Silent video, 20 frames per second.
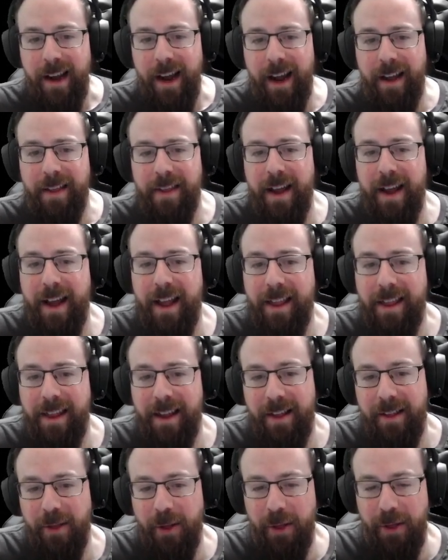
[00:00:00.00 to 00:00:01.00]
And
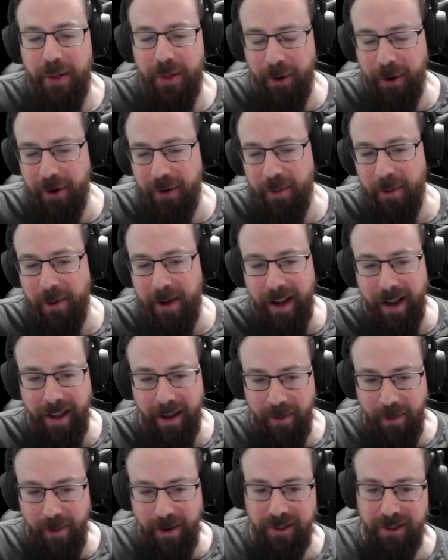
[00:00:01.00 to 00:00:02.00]
then the third
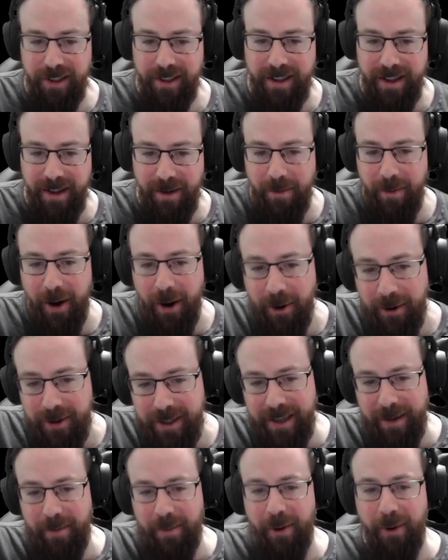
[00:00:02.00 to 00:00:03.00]
one, which is the
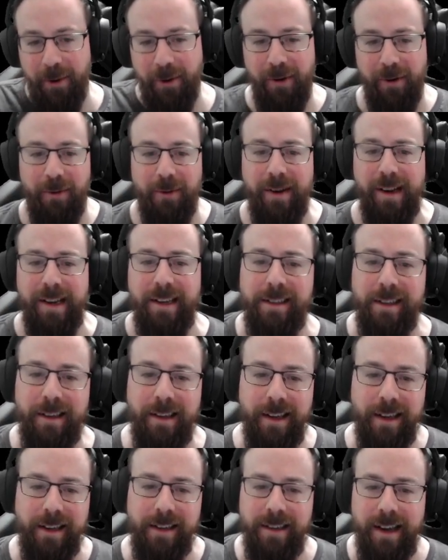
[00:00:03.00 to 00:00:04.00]
most important
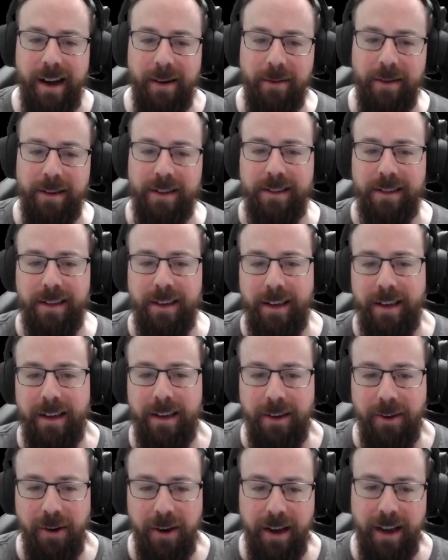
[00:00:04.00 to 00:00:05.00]
reason, is obviously
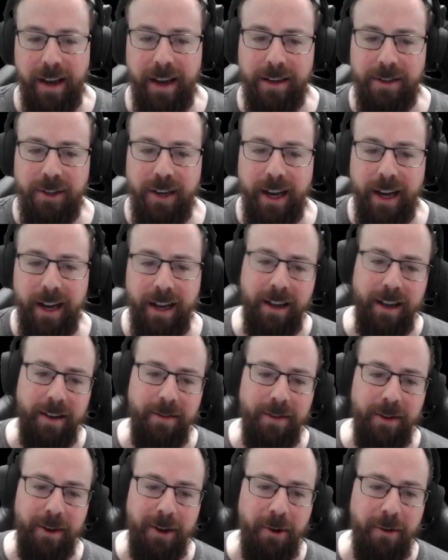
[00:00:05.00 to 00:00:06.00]
you're a Gigachad
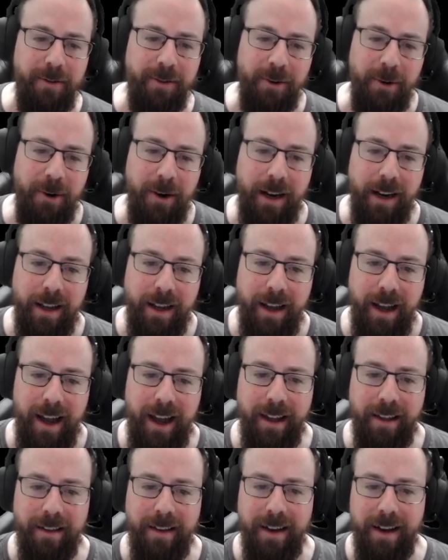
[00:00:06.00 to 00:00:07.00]
if you go for it,
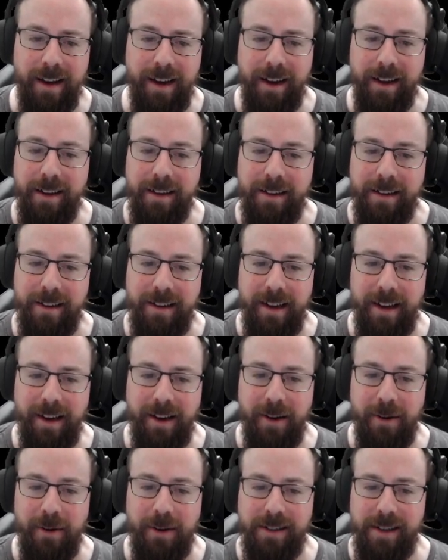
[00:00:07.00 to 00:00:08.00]
and you
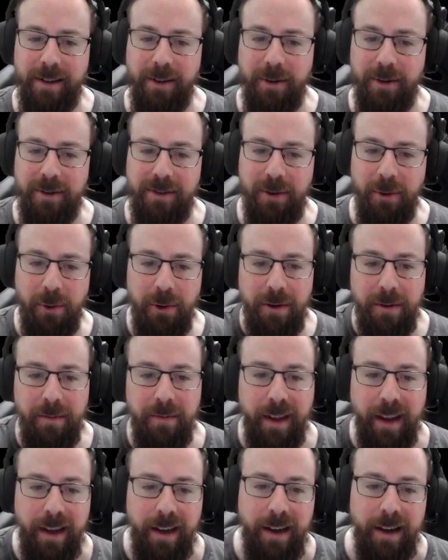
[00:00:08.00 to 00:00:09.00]
know, because it looks cool.
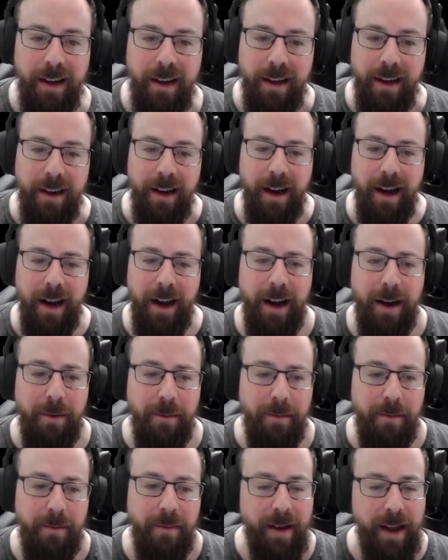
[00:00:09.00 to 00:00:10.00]

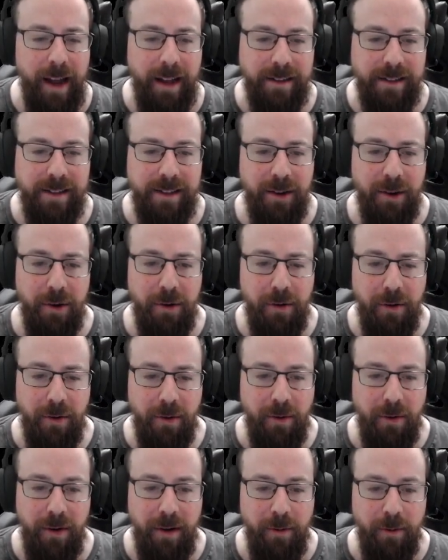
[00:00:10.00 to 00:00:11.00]
And
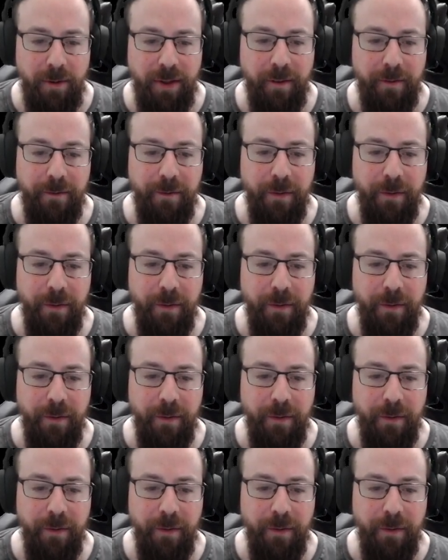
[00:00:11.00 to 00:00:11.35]
so the